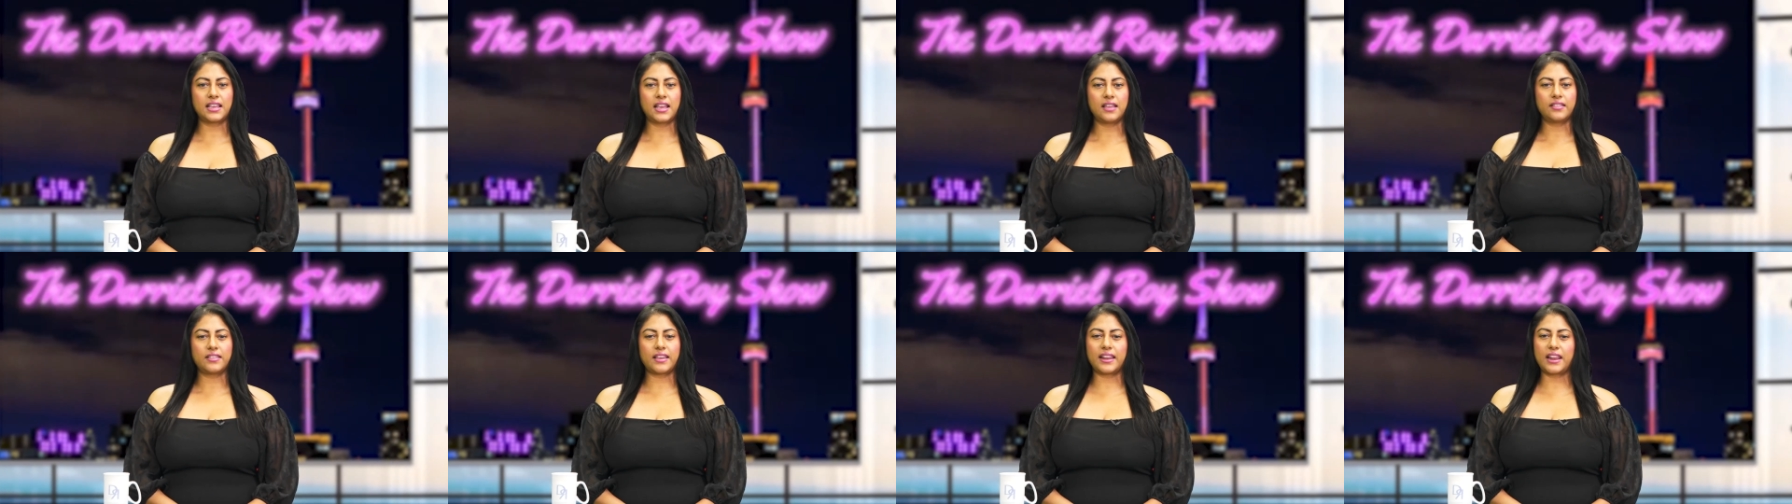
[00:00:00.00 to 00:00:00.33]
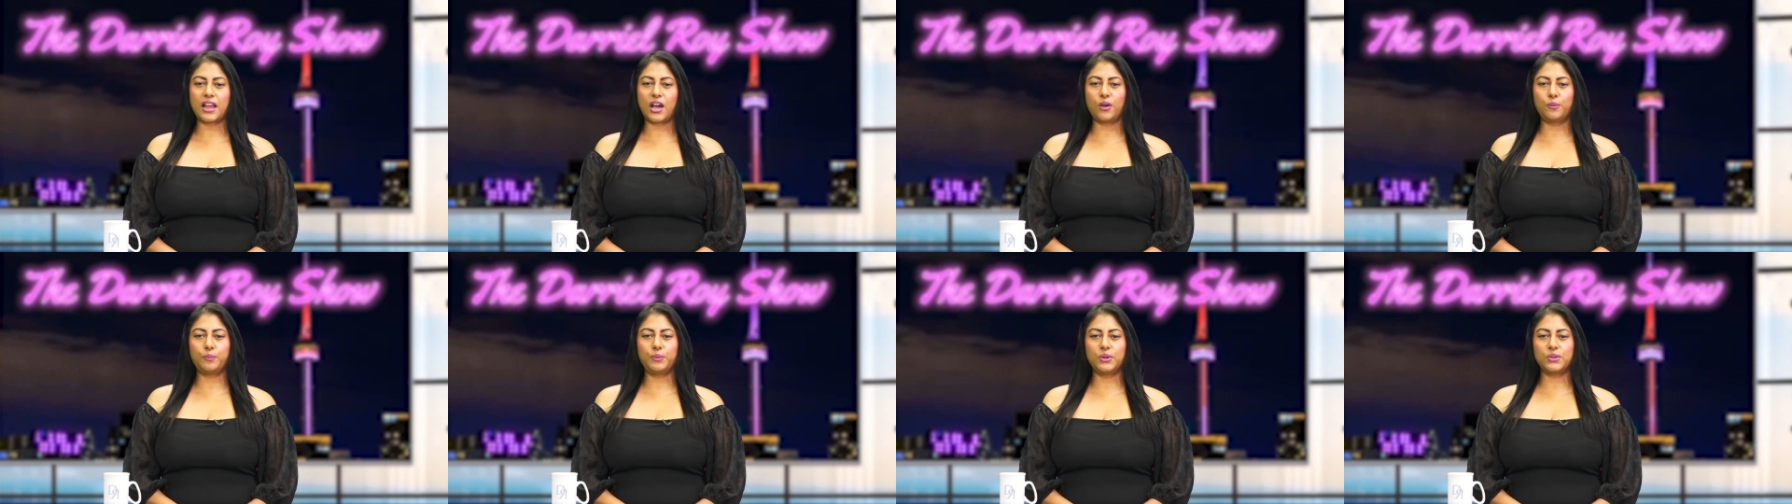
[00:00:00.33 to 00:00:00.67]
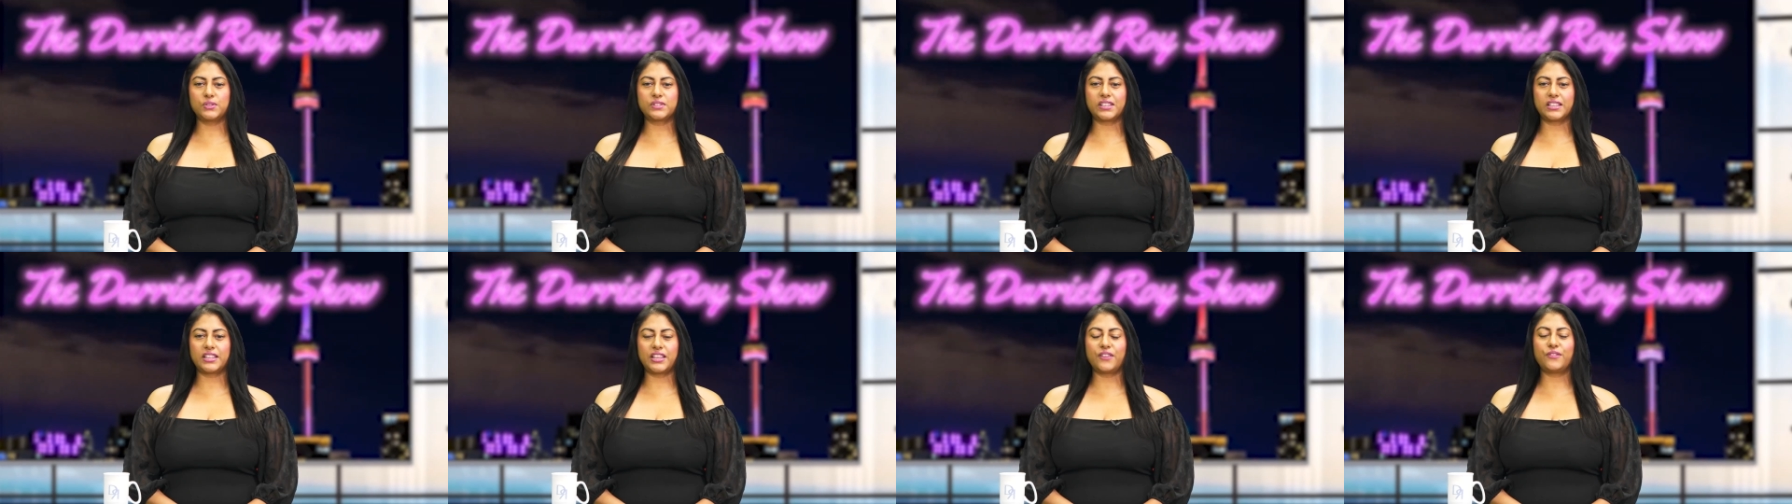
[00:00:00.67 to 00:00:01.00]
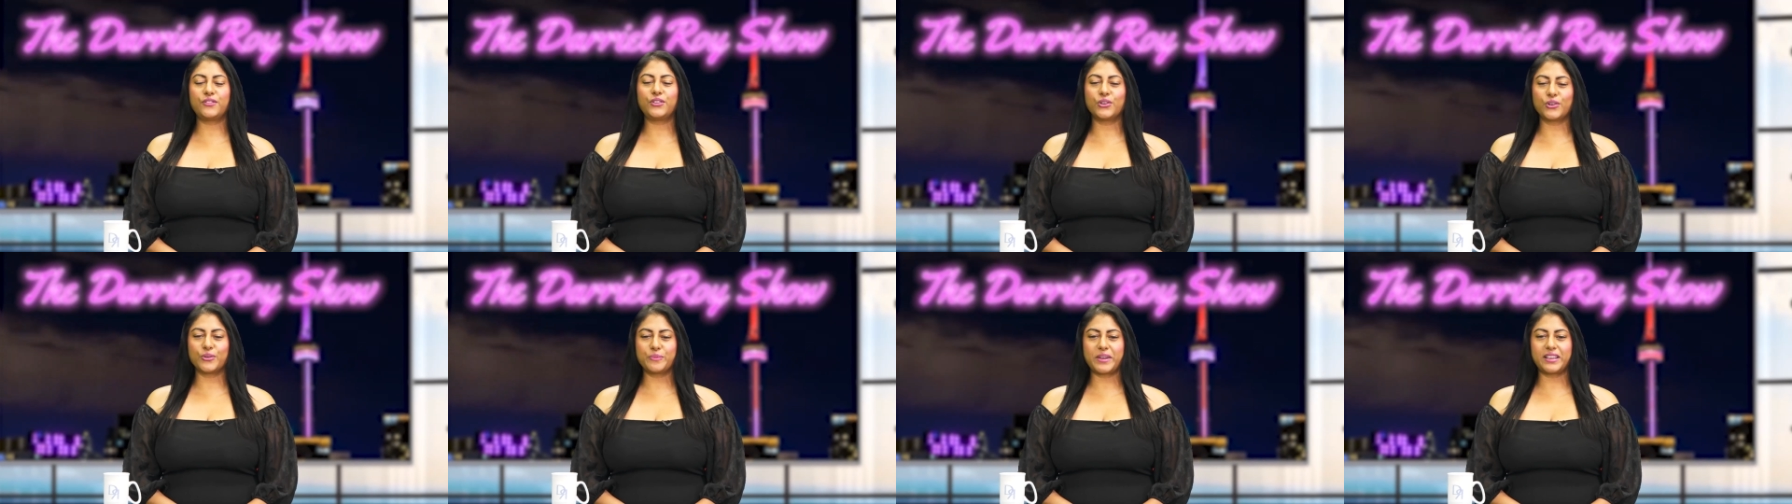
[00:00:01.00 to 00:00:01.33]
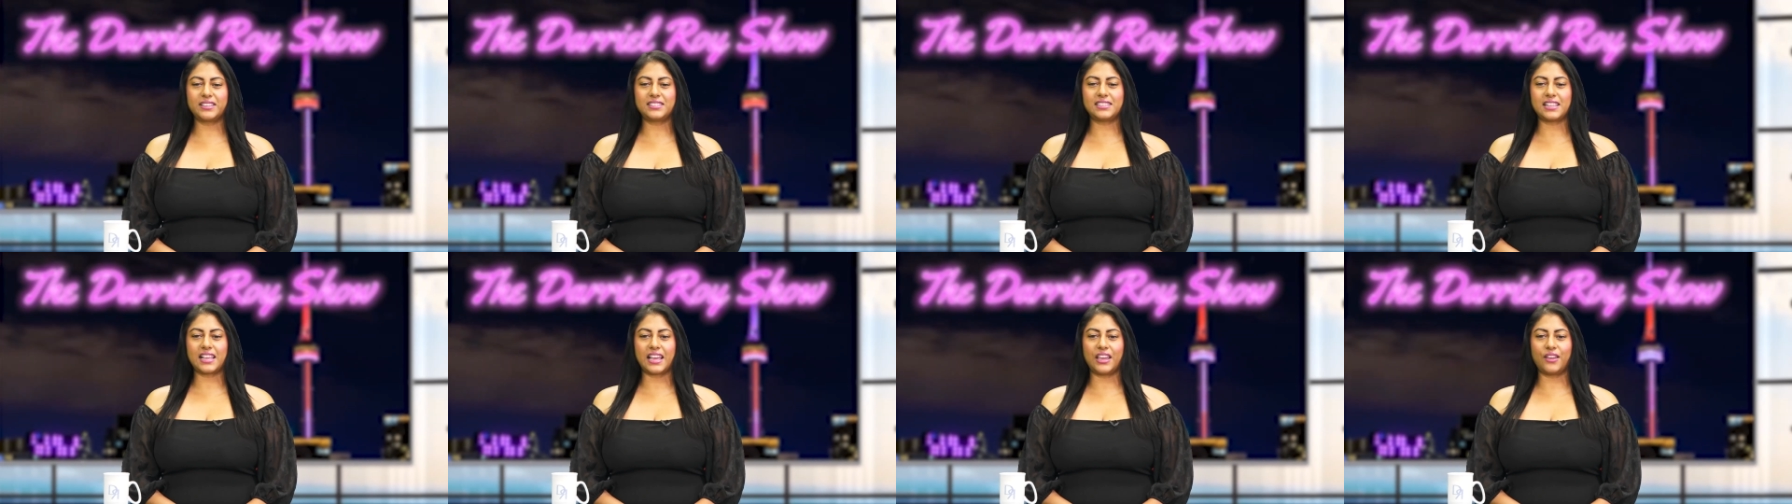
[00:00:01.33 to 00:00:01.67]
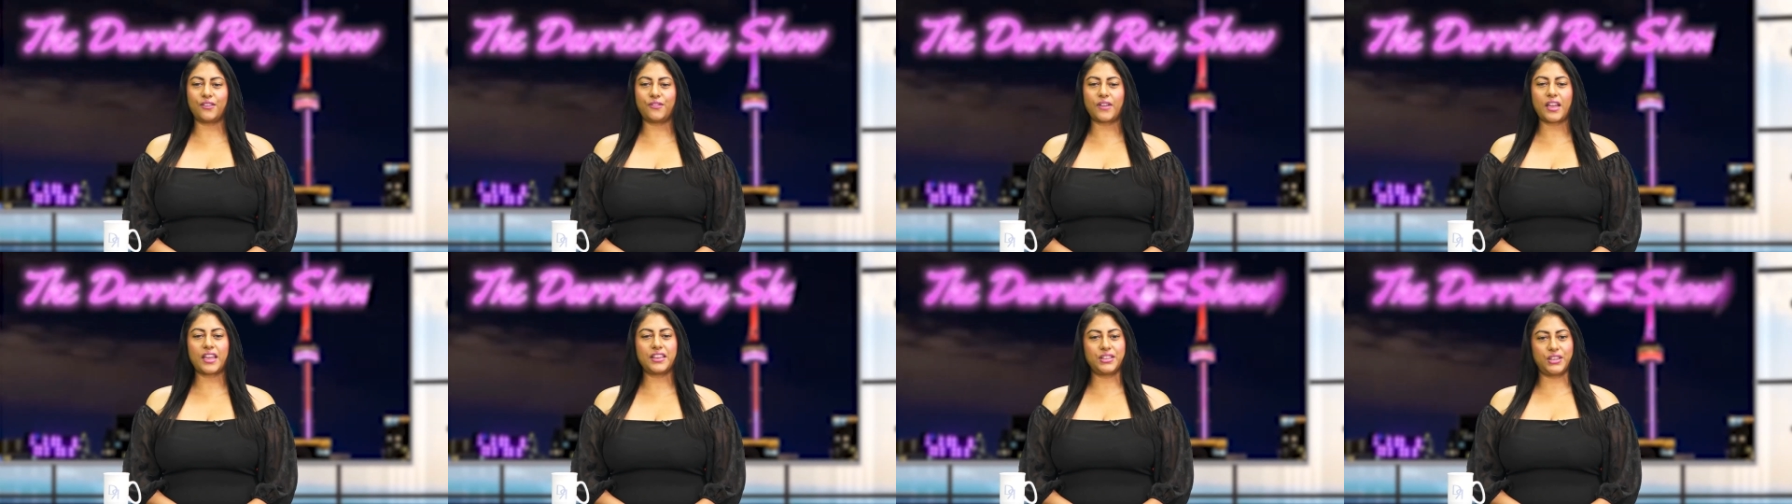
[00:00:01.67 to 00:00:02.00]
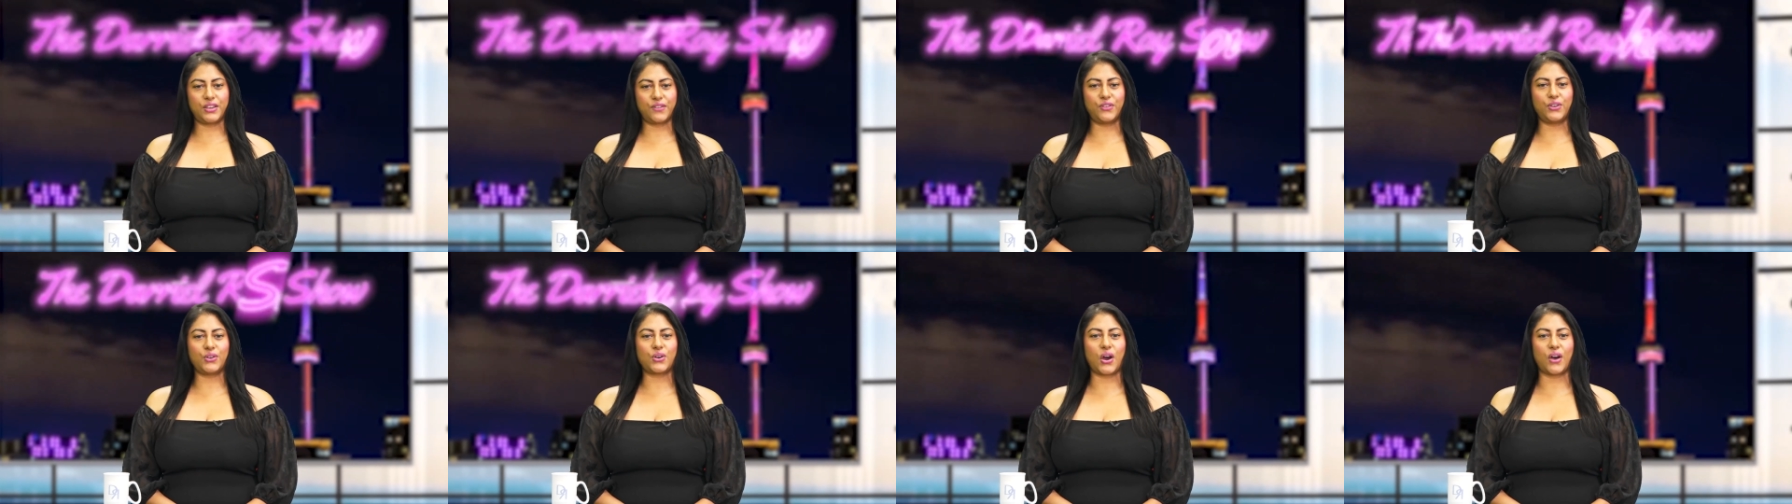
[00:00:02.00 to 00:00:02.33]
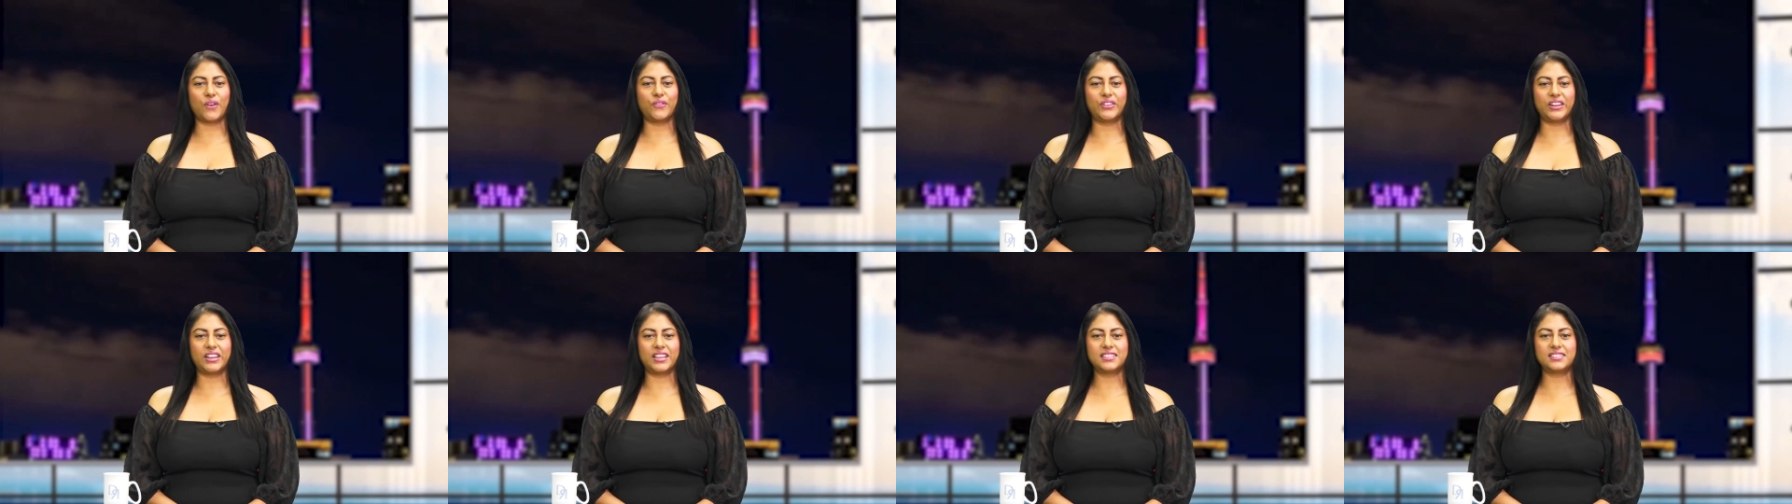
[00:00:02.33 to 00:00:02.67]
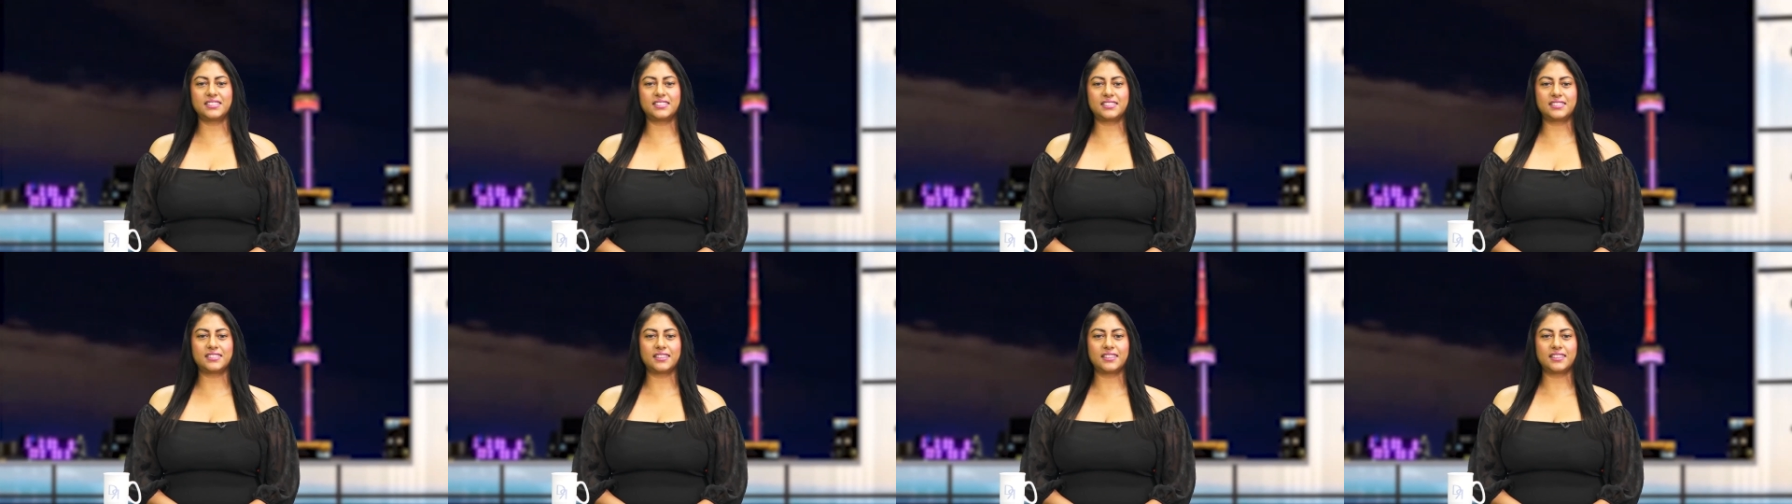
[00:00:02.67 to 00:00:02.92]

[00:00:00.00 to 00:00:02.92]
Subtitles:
that help you to live your best life and give you confidence.